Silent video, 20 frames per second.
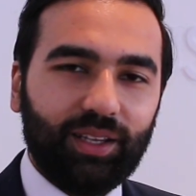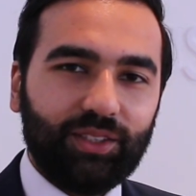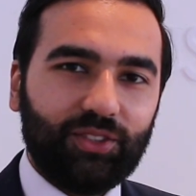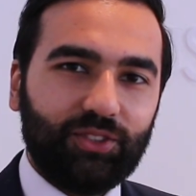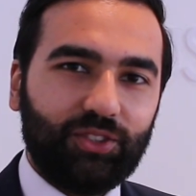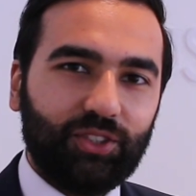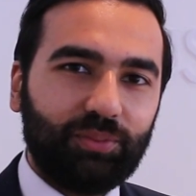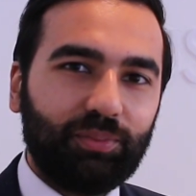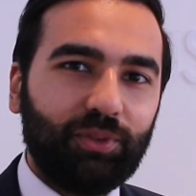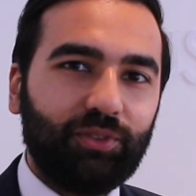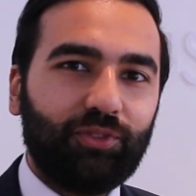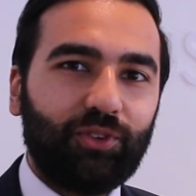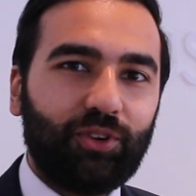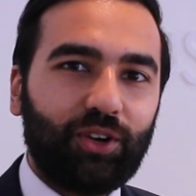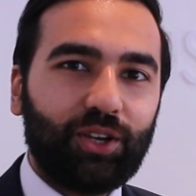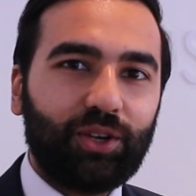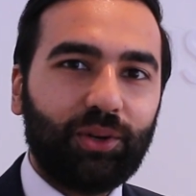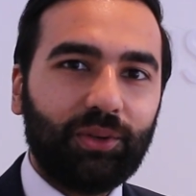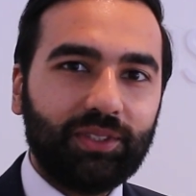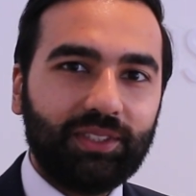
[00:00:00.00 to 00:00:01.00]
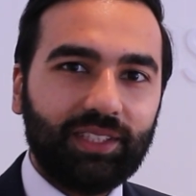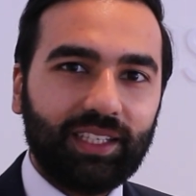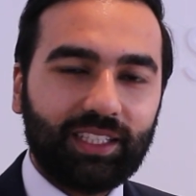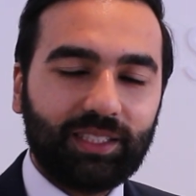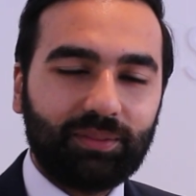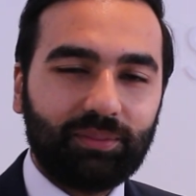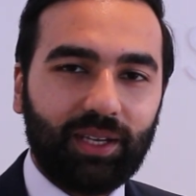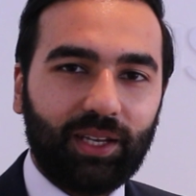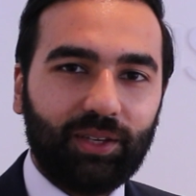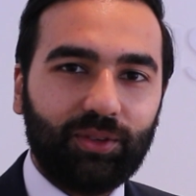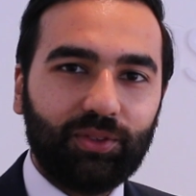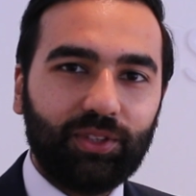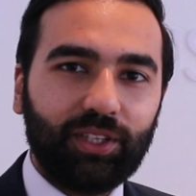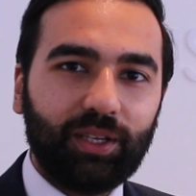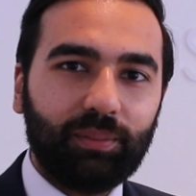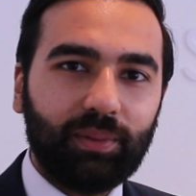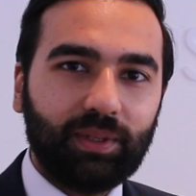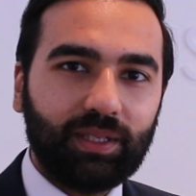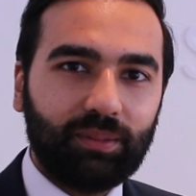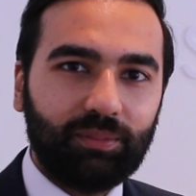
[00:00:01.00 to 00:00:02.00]
So just before I go on to explain all the
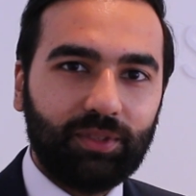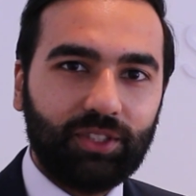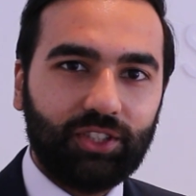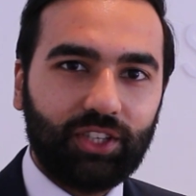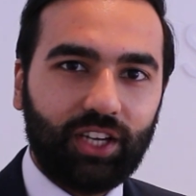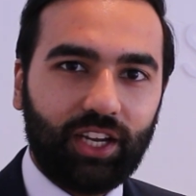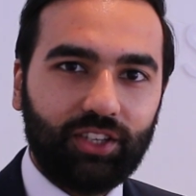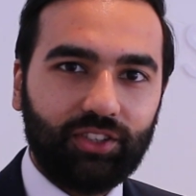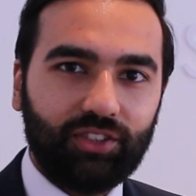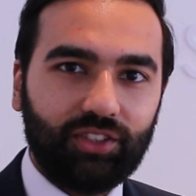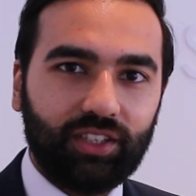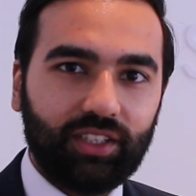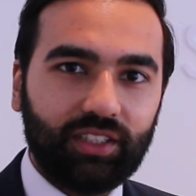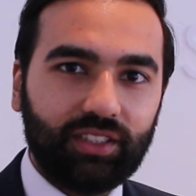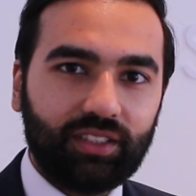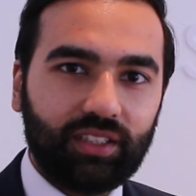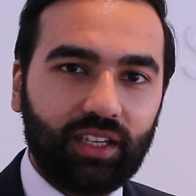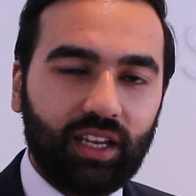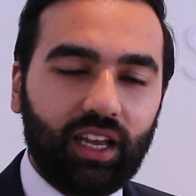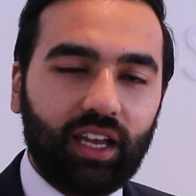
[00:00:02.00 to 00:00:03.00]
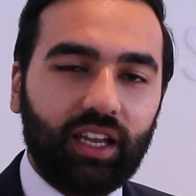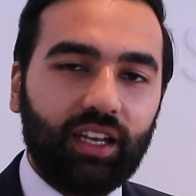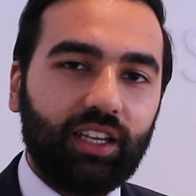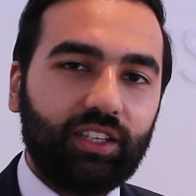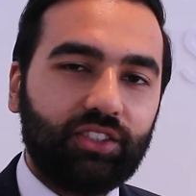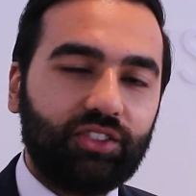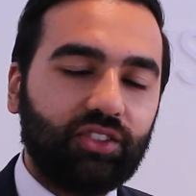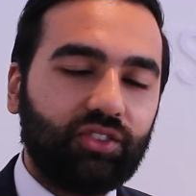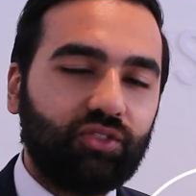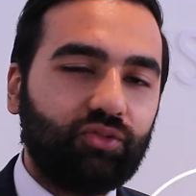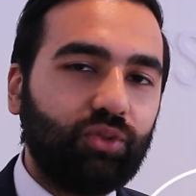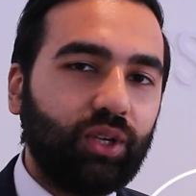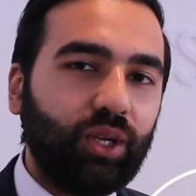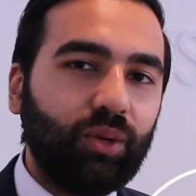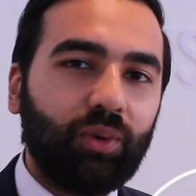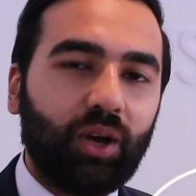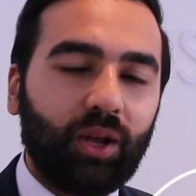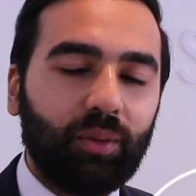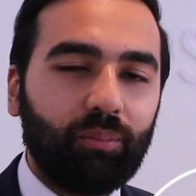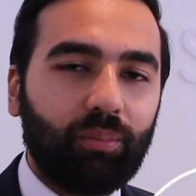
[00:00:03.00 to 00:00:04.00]
up and coming changes, let's just
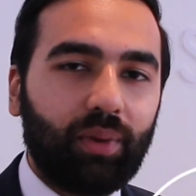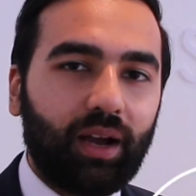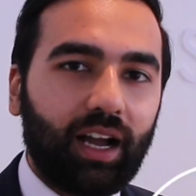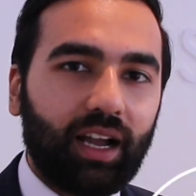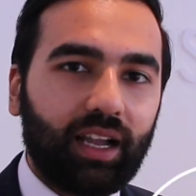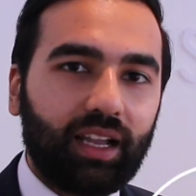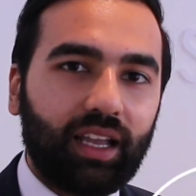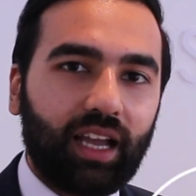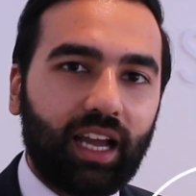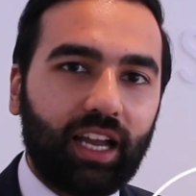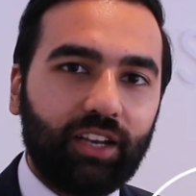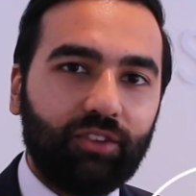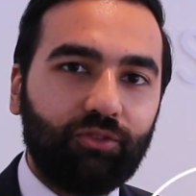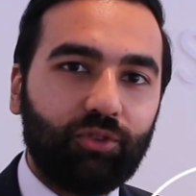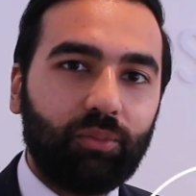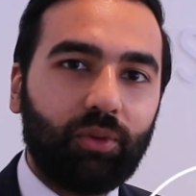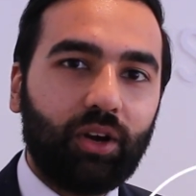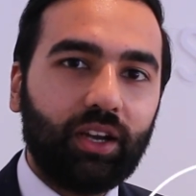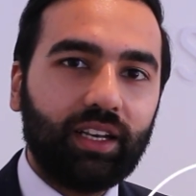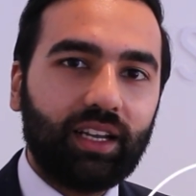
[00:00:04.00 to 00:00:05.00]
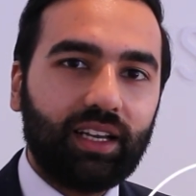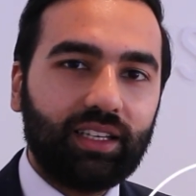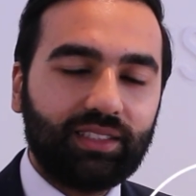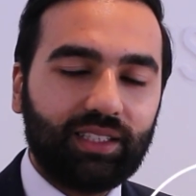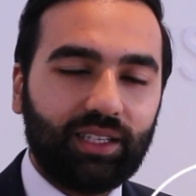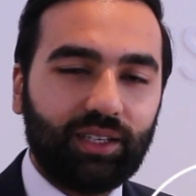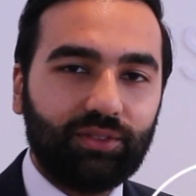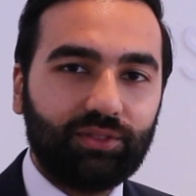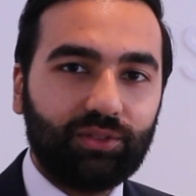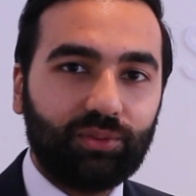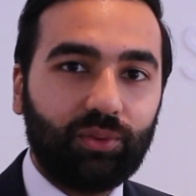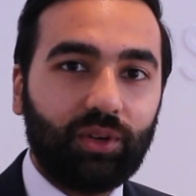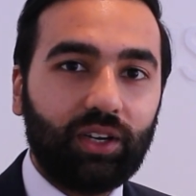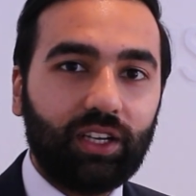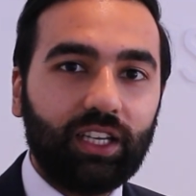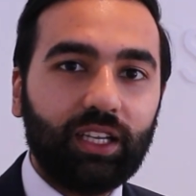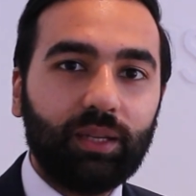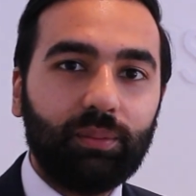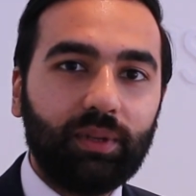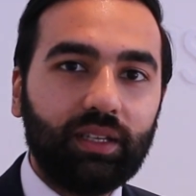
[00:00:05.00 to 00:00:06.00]
rewind back and remind ourselves what
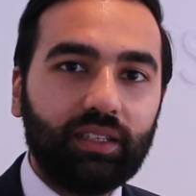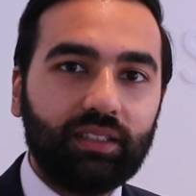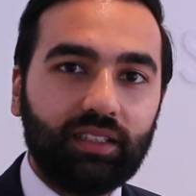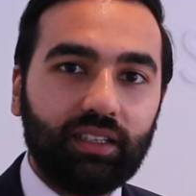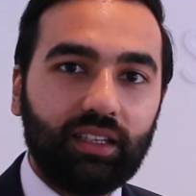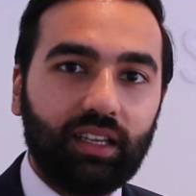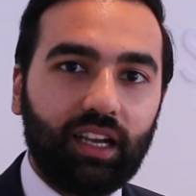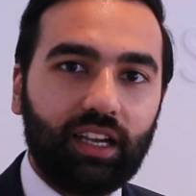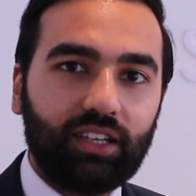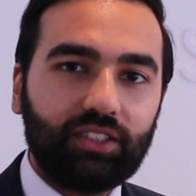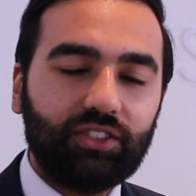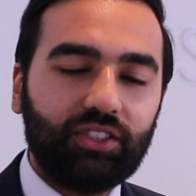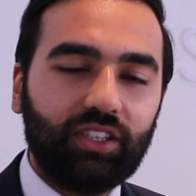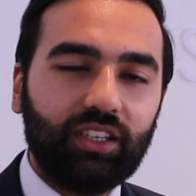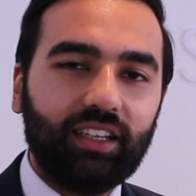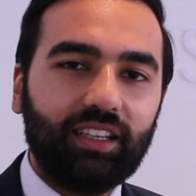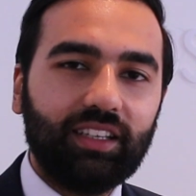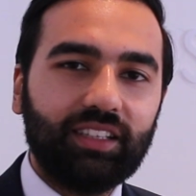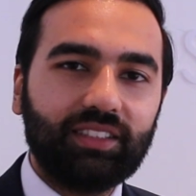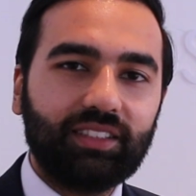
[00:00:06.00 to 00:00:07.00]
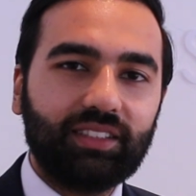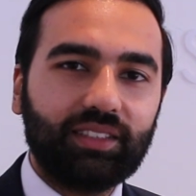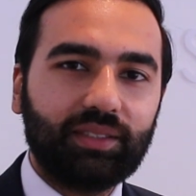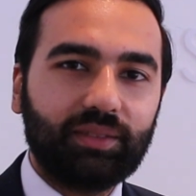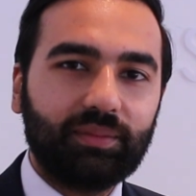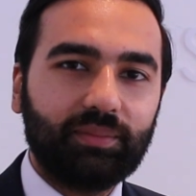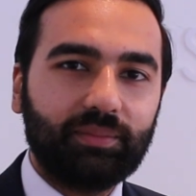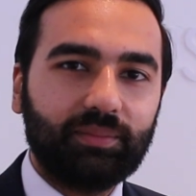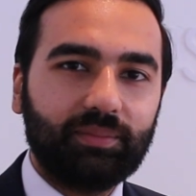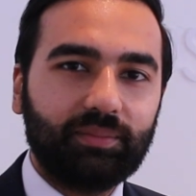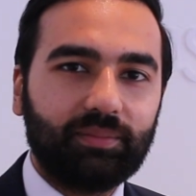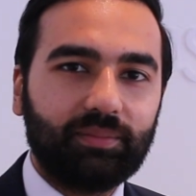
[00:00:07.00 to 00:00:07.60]
an EPC actually is.